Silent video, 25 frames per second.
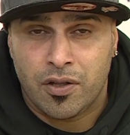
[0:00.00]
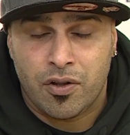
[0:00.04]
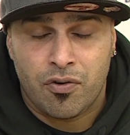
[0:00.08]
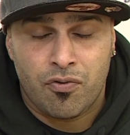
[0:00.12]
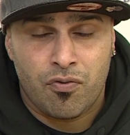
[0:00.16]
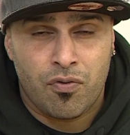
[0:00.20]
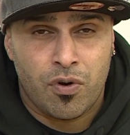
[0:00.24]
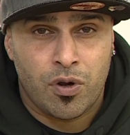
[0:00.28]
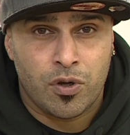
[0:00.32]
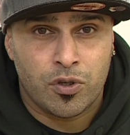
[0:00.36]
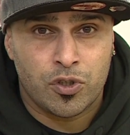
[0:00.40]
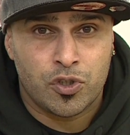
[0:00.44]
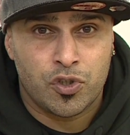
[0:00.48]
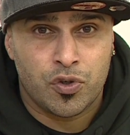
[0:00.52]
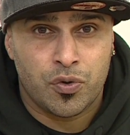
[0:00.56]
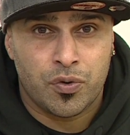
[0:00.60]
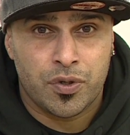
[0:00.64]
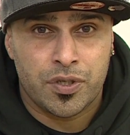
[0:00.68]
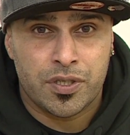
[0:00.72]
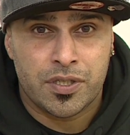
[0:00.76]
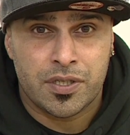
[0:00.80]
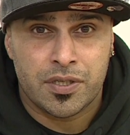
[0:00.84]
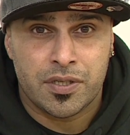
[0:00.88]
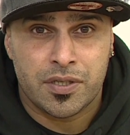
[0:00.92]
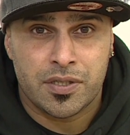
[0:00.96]
the wrong
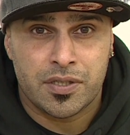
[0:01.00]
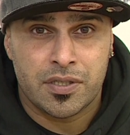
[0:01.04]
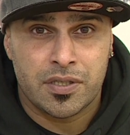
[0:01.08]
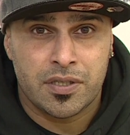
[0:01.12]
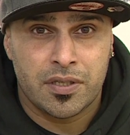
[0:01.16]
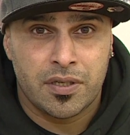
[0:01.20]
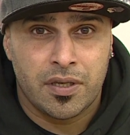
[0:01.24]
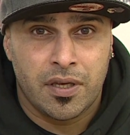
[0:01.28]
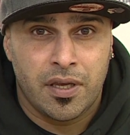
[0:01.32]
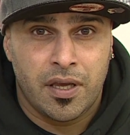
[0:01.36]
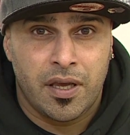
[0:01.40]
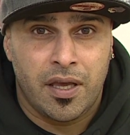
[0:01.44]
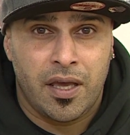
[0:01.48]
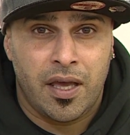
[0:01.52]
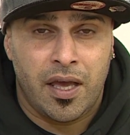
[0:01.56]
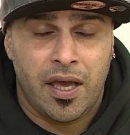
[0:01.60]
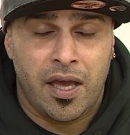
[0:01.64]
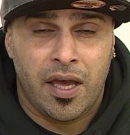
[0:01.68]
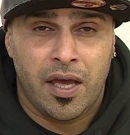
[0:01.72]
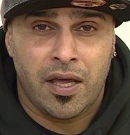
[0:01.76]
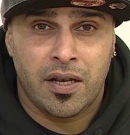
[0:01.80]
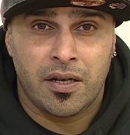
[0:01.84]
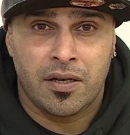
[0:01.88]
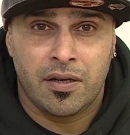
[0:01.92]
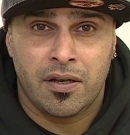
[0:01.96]
choices,
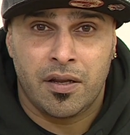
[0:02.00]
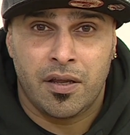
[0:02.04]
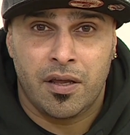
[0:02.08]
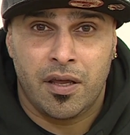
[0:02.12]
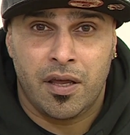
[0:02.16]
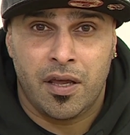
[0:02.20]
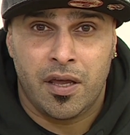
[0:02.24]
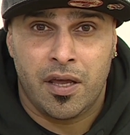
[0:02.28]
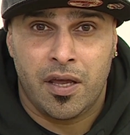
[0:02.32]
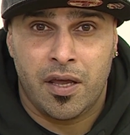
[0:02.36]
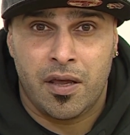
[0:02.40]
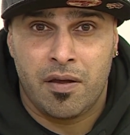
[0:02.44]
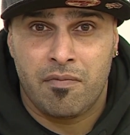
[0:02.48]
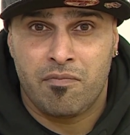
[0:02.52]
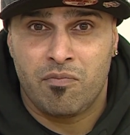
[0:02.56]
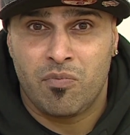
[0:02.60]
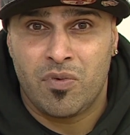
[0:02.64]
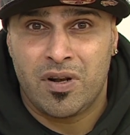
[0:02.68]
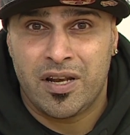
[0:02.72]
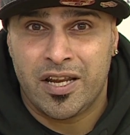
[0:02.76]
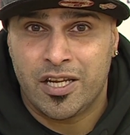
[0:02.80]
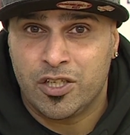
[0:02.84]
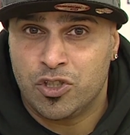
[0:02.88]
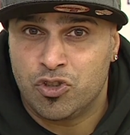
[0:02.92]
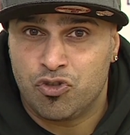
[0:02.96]
and
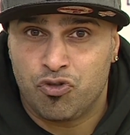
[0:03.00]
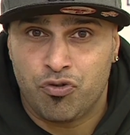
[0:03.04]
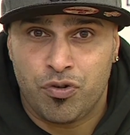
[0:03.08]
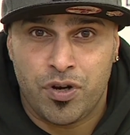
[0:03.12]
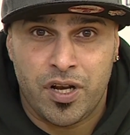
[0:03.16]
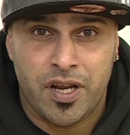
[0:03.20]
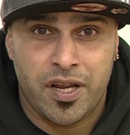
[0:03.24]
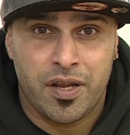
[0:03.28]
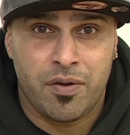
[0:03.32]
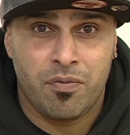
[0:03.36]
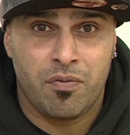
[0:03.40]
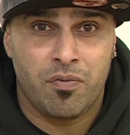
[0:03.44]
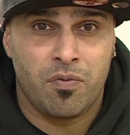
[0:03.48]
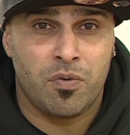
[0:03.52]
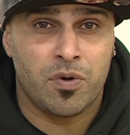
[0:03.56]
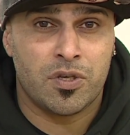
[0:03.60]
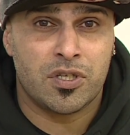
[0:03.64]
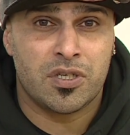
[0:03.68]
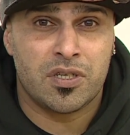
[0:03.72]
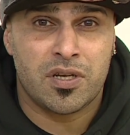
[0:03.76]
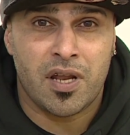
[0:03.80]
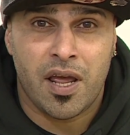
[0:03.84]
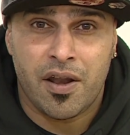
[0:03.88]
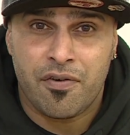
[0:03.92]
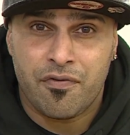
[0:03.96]
literally was
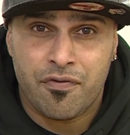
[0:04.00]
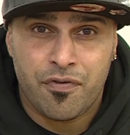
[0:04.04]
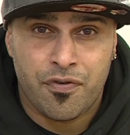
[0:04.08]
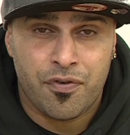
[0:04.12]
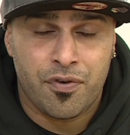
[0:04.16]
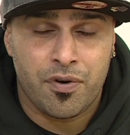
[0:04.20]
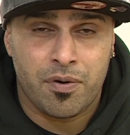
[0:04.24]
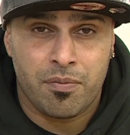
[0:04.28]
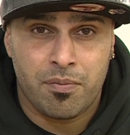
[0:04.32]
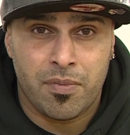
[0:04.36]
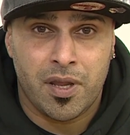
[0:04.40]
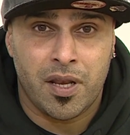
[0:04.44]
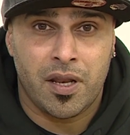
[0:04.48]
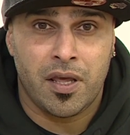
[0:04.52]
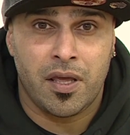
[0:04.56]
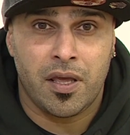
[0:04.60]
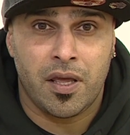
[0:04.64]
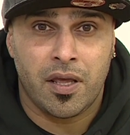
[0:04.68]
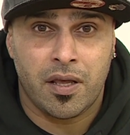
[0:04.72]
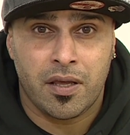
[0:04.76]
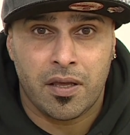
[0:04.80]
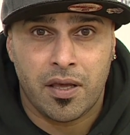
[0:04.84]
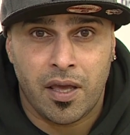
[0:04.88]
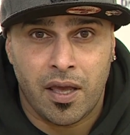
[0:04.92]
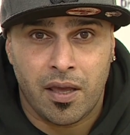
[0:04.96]
dead for a minute
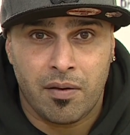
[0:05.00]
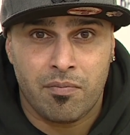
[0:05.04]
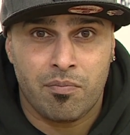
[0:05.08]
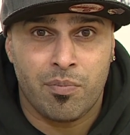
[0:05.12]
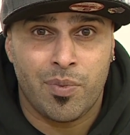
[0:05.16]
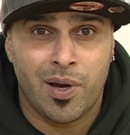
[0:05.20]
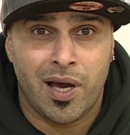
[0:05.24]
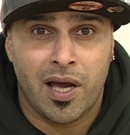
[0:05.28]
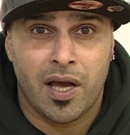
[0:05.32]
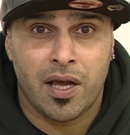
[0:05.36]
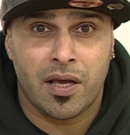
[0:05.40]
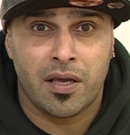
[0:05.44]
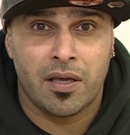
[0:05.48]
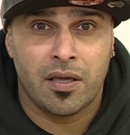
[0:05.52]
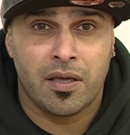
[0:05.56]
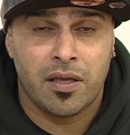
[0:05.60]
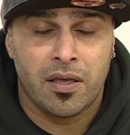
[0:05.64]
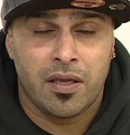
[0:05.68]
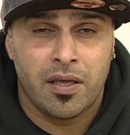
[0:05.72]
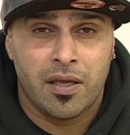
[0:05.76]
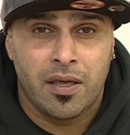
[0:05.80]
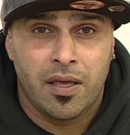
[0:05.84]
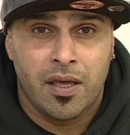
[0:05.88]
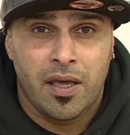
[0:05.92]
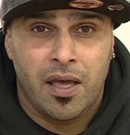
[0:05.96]
and came back.
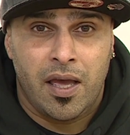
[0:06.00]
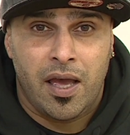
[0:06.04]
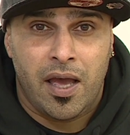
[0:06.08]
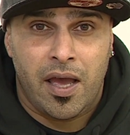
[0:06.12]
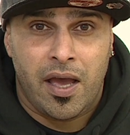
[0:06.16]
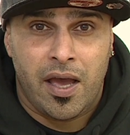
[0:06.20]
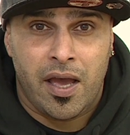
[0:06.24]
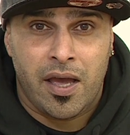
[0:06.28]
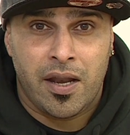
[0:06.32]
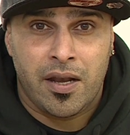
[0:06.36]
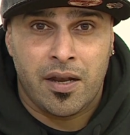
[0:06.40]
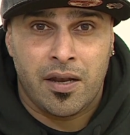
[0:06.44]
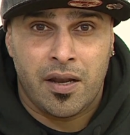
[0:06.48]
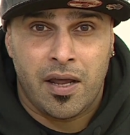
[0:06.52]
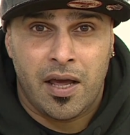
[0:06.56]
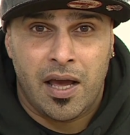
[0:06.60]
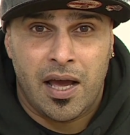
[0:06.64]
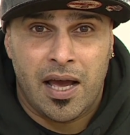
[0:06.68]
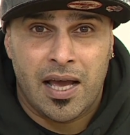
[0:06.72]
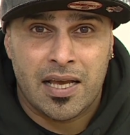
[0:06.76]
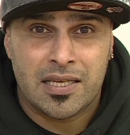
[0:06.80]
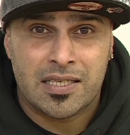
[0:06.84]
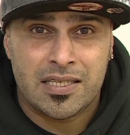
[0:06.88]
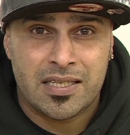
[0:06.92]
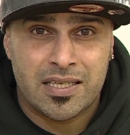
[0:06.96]
And
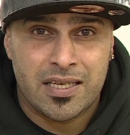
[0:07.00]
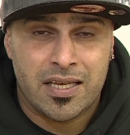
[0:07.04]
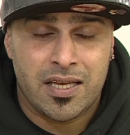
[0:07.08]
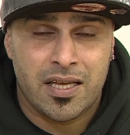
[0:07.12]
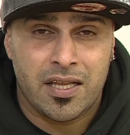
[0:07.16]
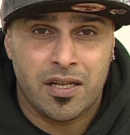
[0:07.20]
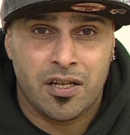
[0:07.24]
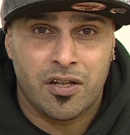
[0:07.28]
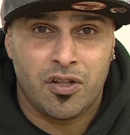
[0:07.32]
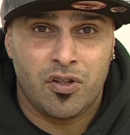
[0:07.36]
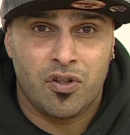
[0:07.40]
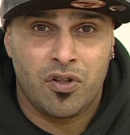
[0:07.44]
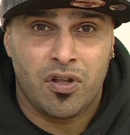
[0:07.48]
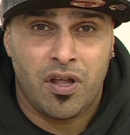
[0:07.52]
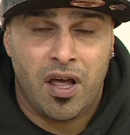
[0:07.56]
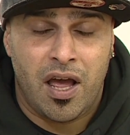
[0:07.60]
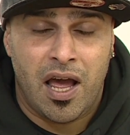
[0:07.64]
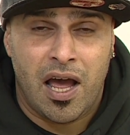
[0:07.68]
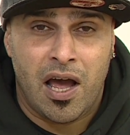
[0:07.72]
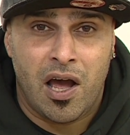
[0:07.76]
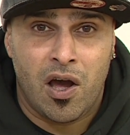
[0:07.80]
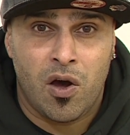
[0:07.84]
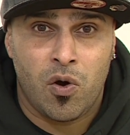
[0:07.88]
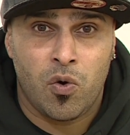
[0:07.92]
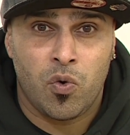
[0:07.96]
I seen
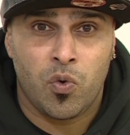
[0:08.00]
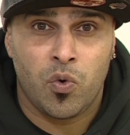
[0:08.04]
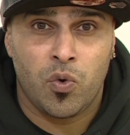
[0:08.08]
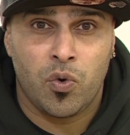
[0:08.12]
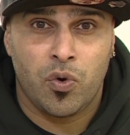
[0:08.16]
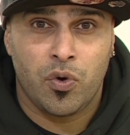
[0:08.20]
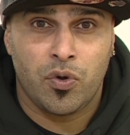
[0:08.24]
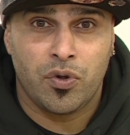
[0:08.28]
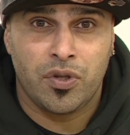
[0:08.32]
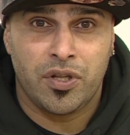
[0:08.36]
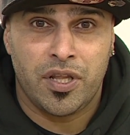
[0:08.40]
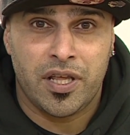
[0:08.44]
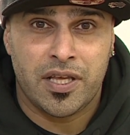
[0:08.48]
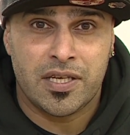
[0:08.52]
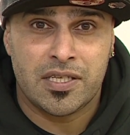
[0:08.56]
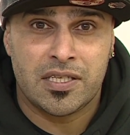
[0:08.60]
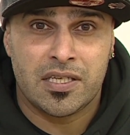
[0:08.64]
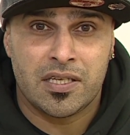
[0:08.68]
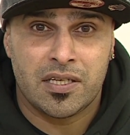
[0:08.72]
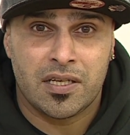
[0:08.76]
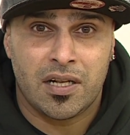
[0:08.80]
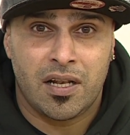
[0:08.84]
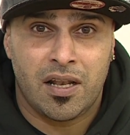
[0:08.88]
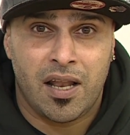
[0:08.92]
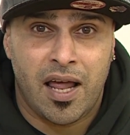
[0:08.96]
how
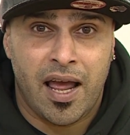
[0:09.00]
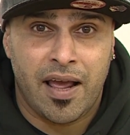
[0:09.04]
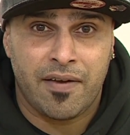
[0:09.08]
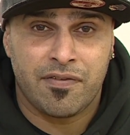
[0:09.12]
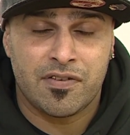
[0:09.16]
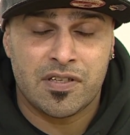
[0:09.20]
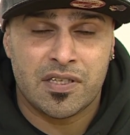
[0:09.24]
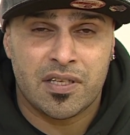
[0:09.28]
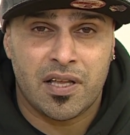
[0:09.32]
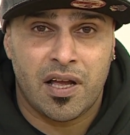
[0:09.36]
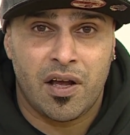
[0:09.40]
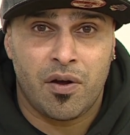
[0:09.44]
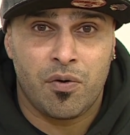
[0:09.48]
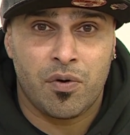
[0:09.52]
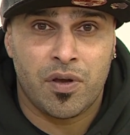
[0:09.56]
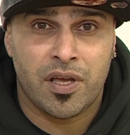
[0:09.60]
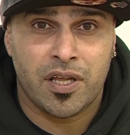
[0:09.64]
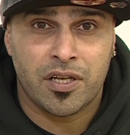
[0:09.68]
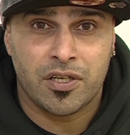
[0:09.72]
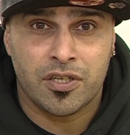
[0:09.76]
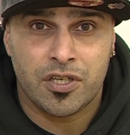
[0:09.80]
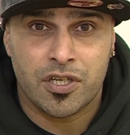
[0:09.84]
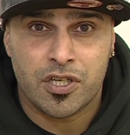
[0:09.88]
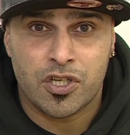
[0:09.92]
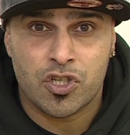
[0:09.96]
this lifestyle
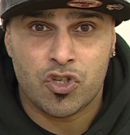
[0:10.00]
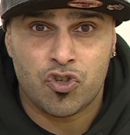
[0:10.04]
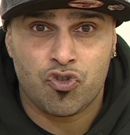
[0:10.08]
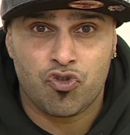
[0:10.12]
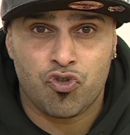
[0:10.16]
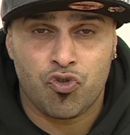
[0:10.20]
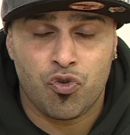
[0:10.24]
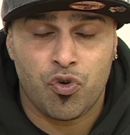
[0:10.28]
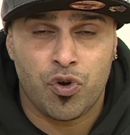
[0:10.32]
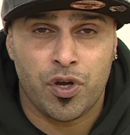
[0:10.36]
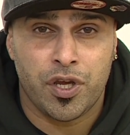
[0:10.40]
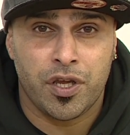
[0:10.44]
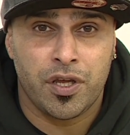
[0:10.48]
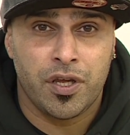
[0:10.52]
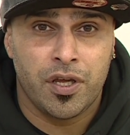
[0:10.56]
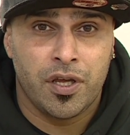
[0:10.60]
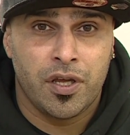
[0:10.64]
can destroy